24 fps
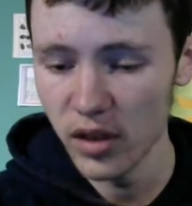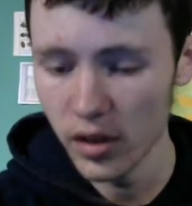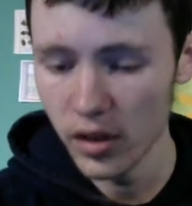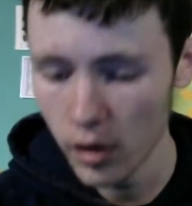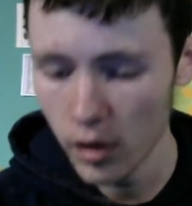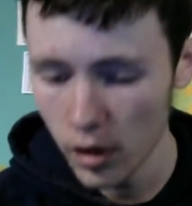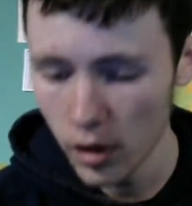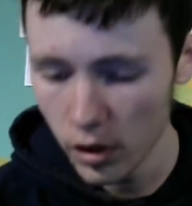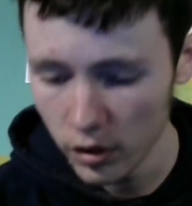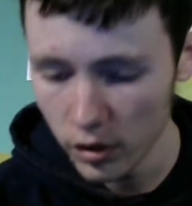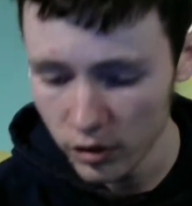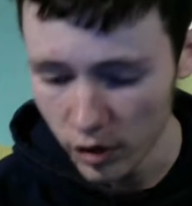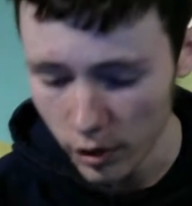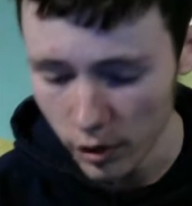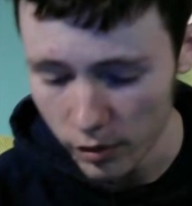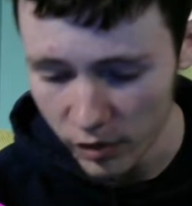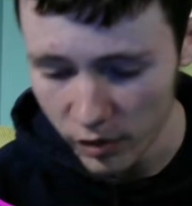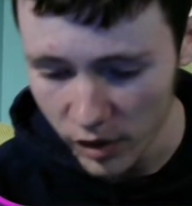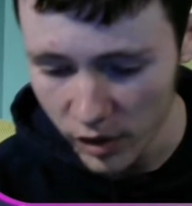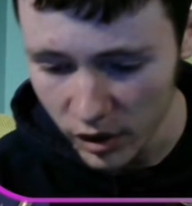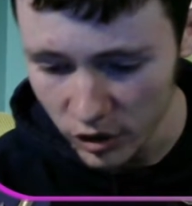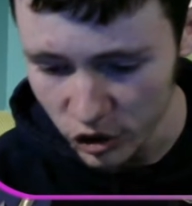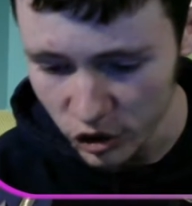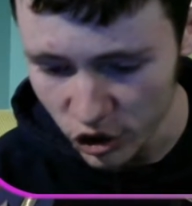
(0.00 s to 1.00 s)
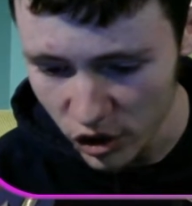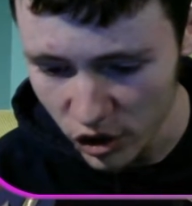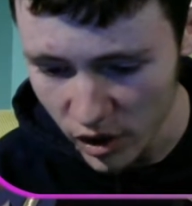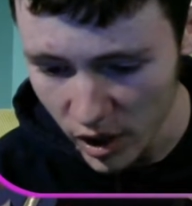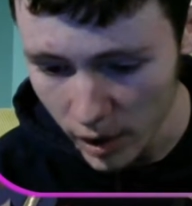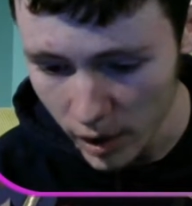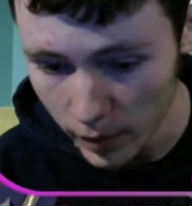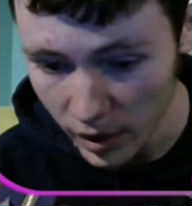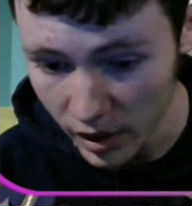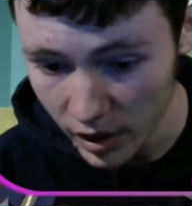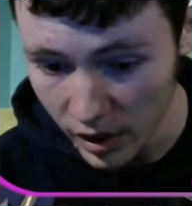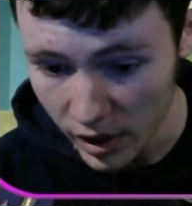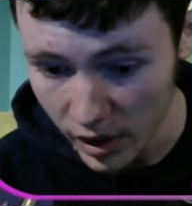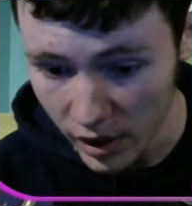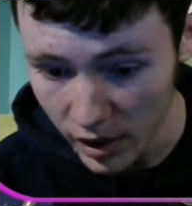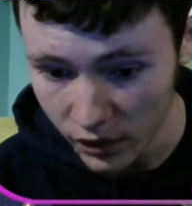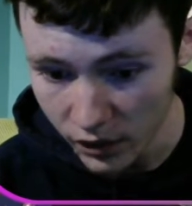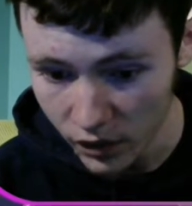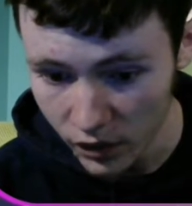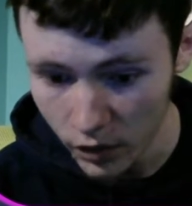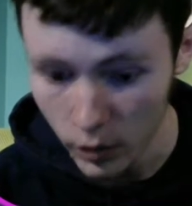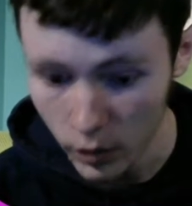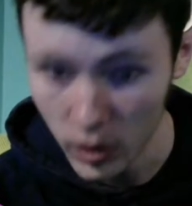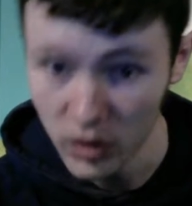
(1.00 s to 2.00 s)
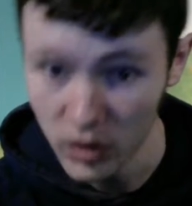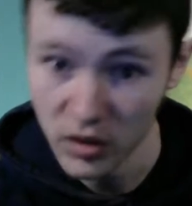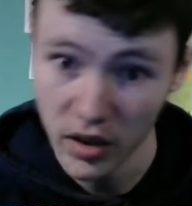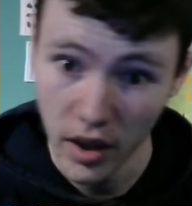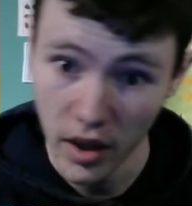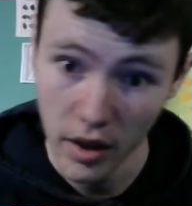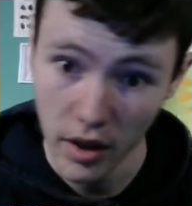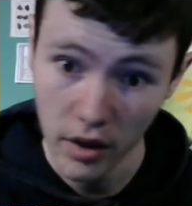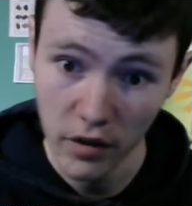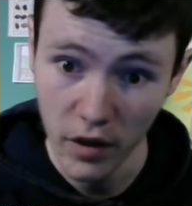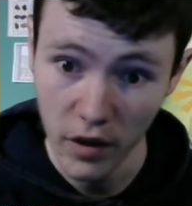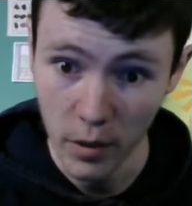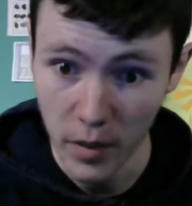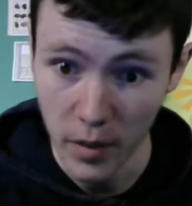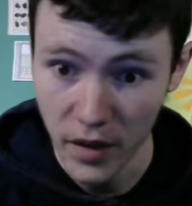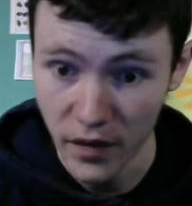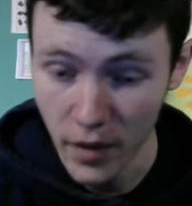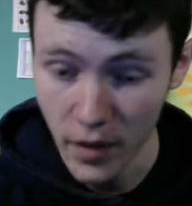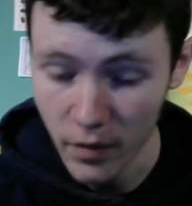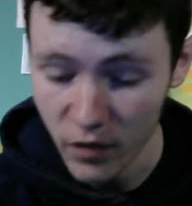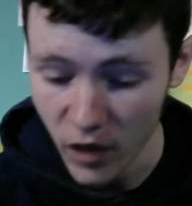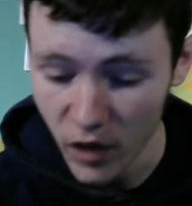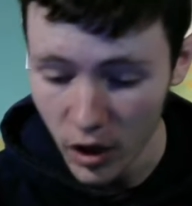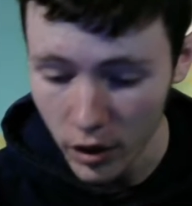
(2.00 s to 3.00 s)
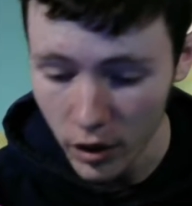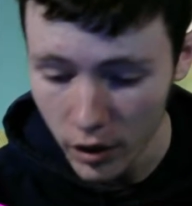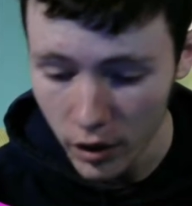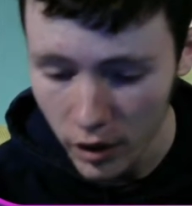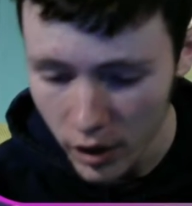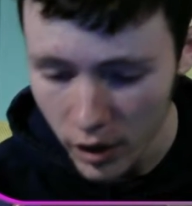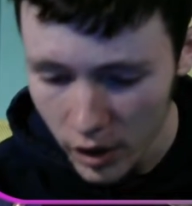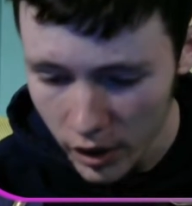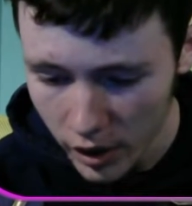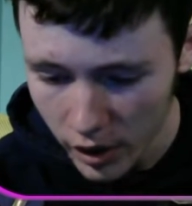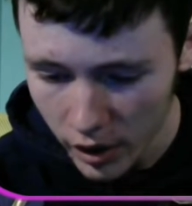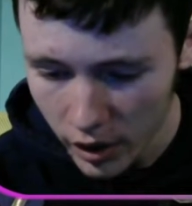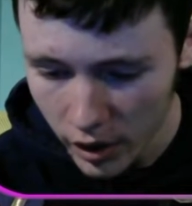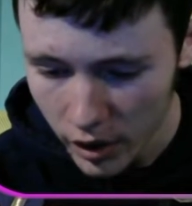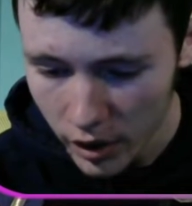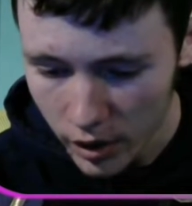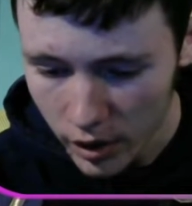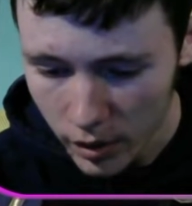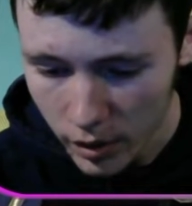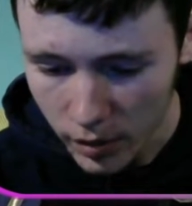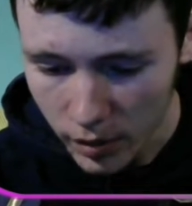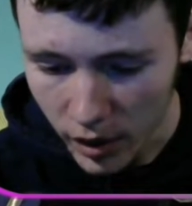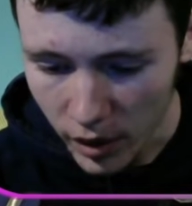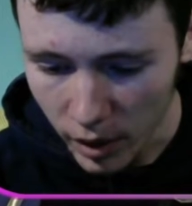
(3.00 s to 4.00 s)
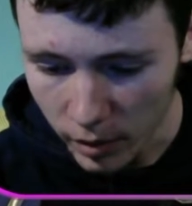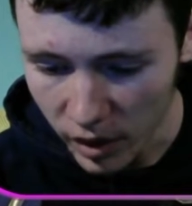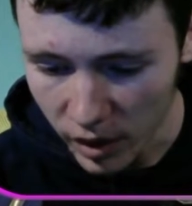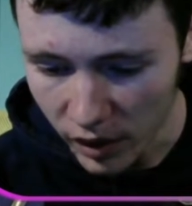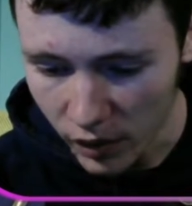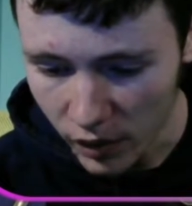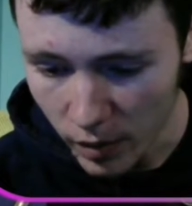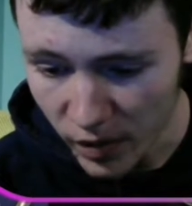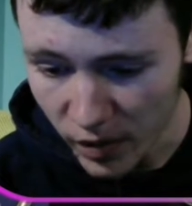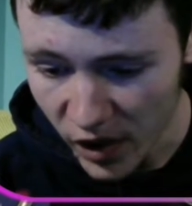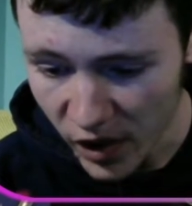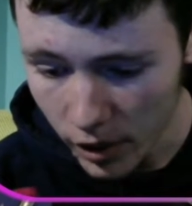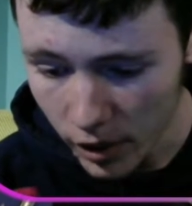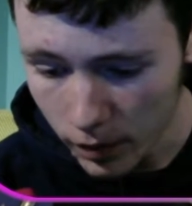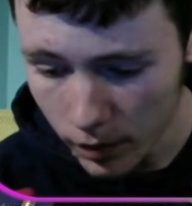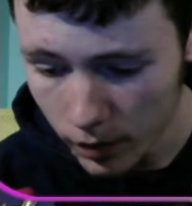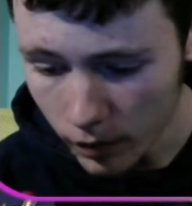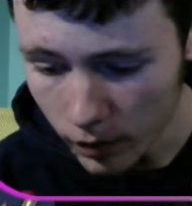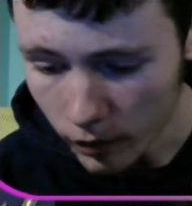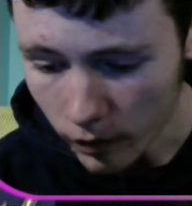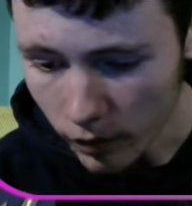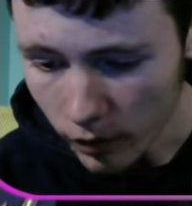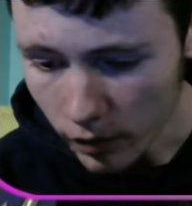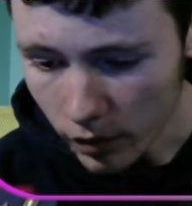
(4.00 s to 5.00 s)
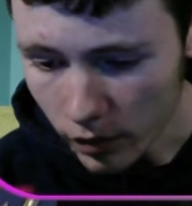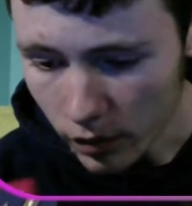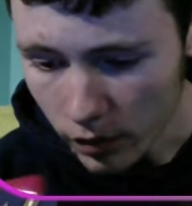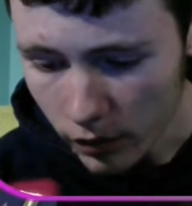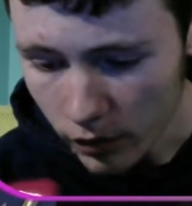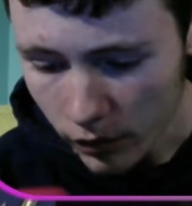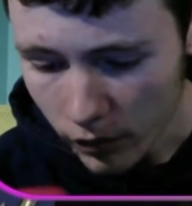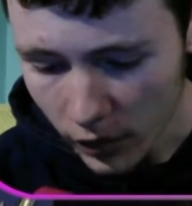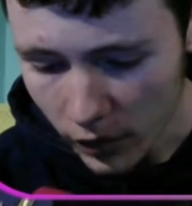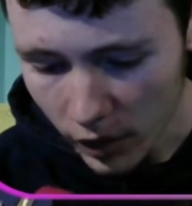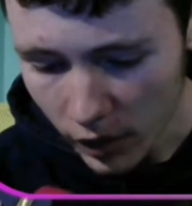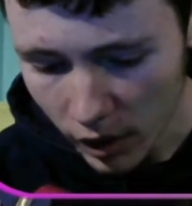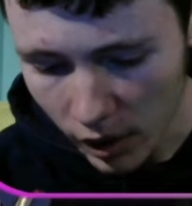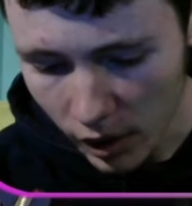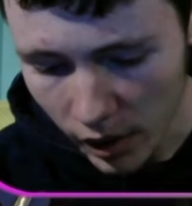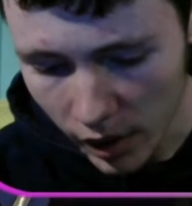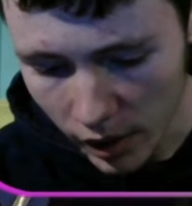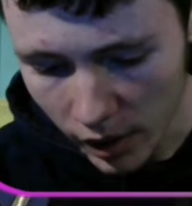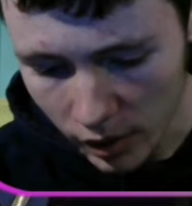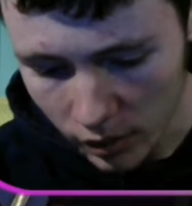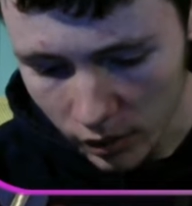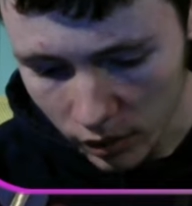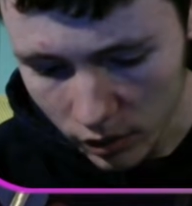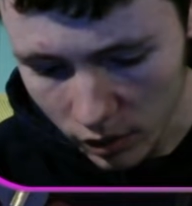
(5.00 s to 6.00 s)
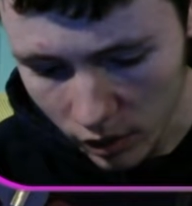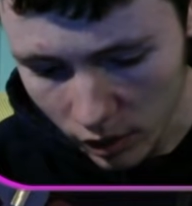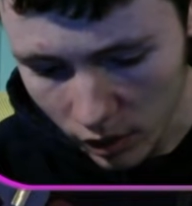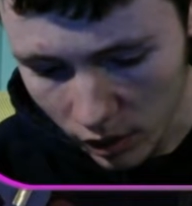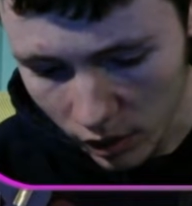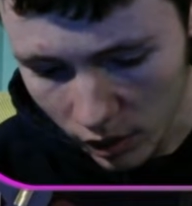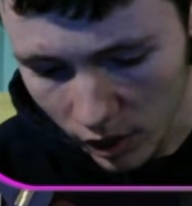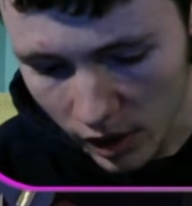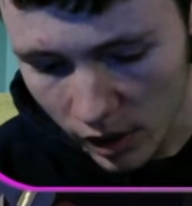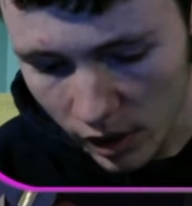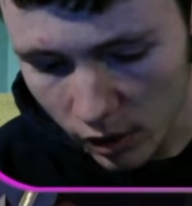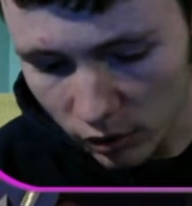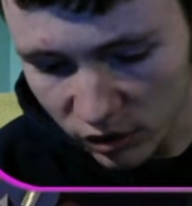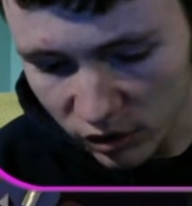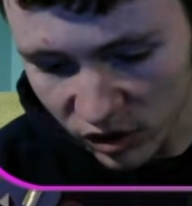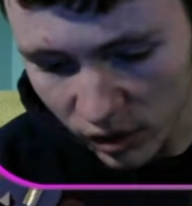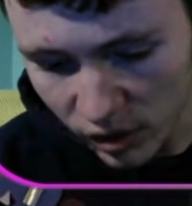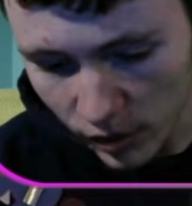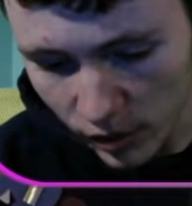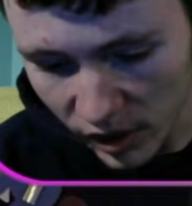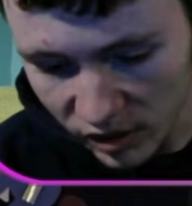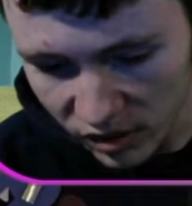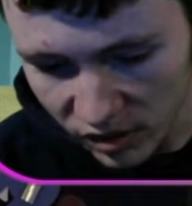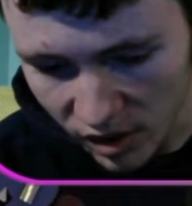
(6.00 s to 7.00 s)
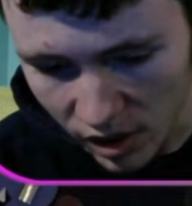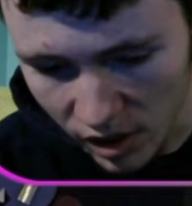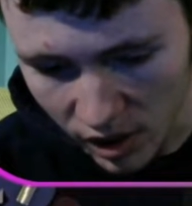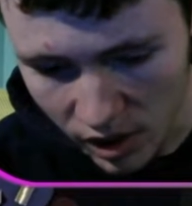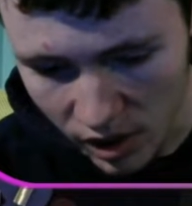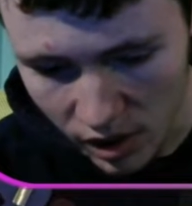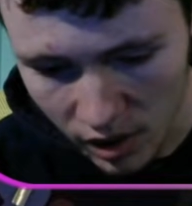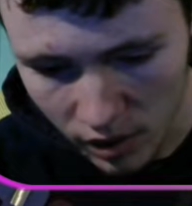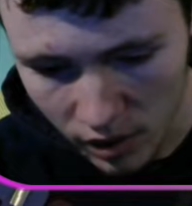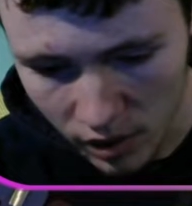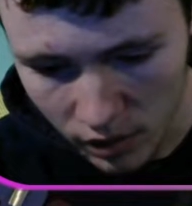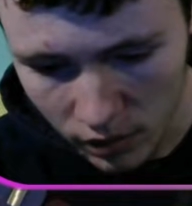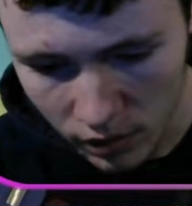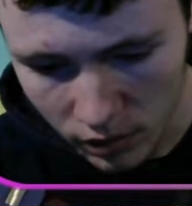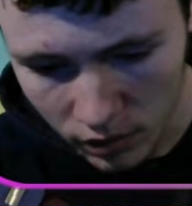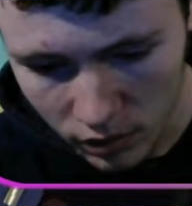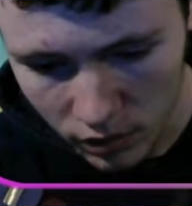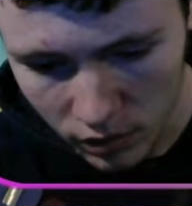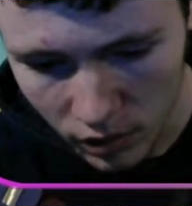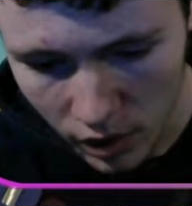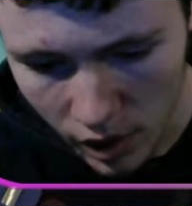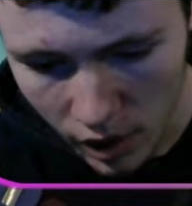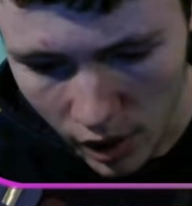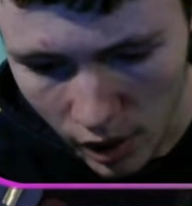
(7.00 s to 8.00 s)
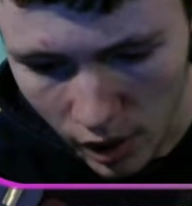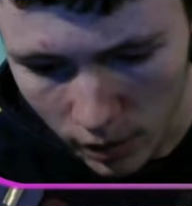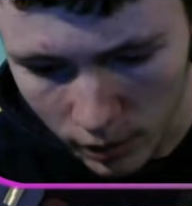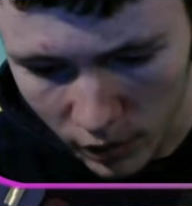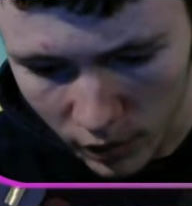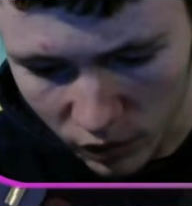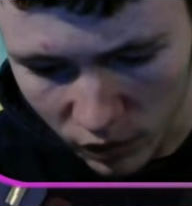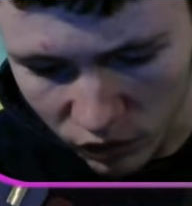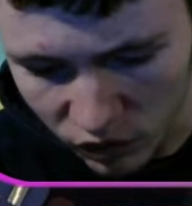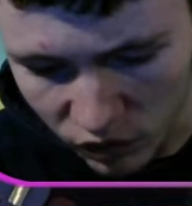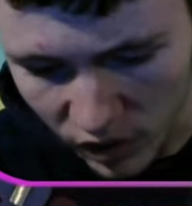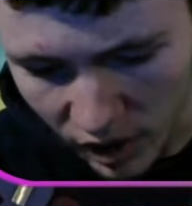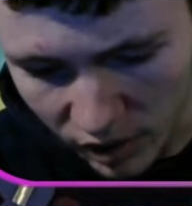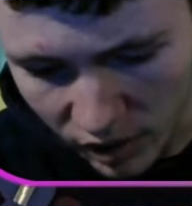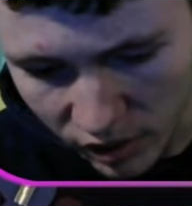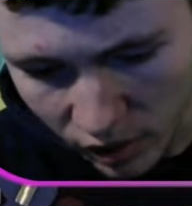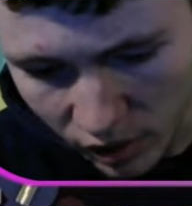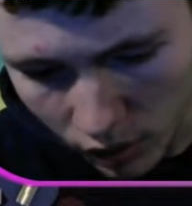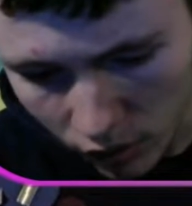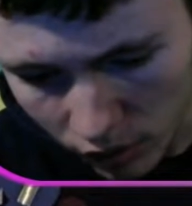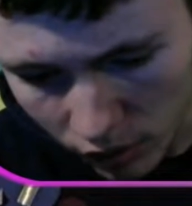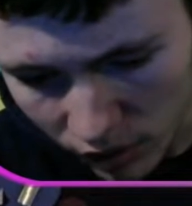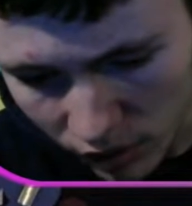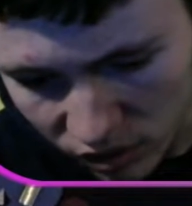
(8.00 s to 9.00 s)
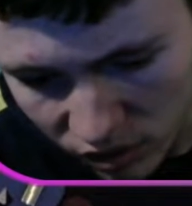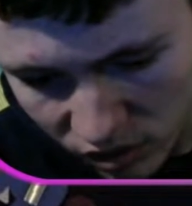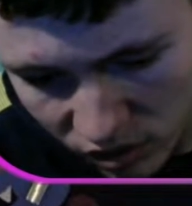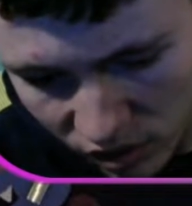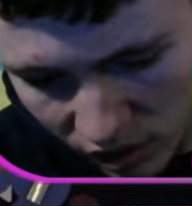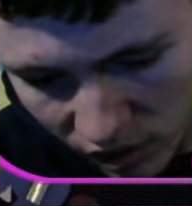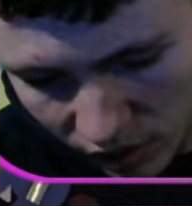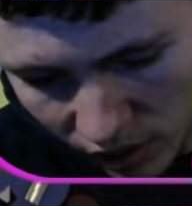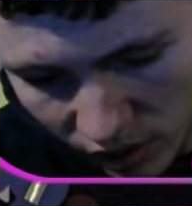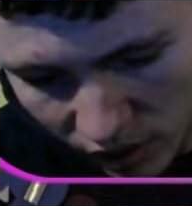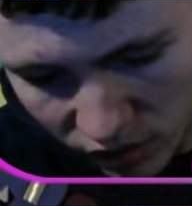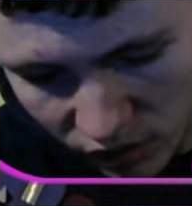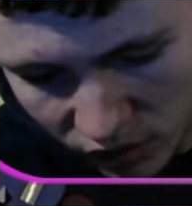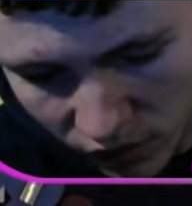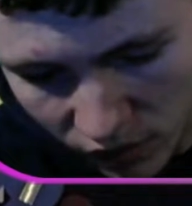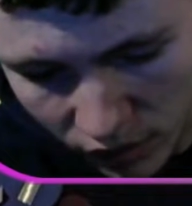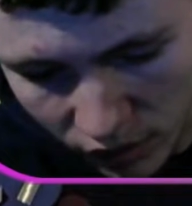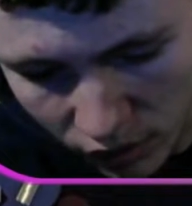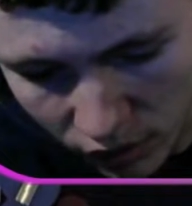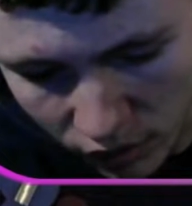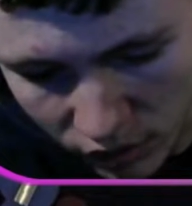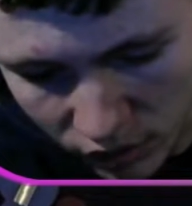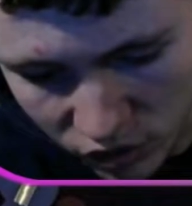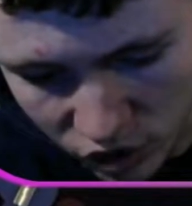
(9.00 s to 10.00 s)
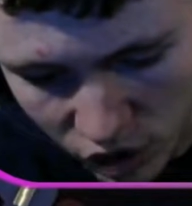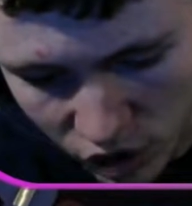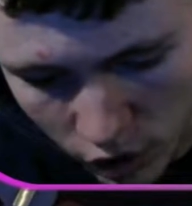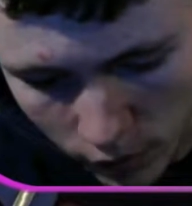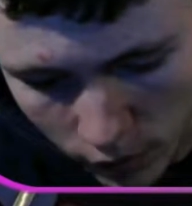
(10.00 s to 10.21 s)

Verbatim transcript: an Octobrush, I believe. Once again, correct me if I'm wrong, but I believe I'm right. And he also has the writing on his... He has the writing on his shoe,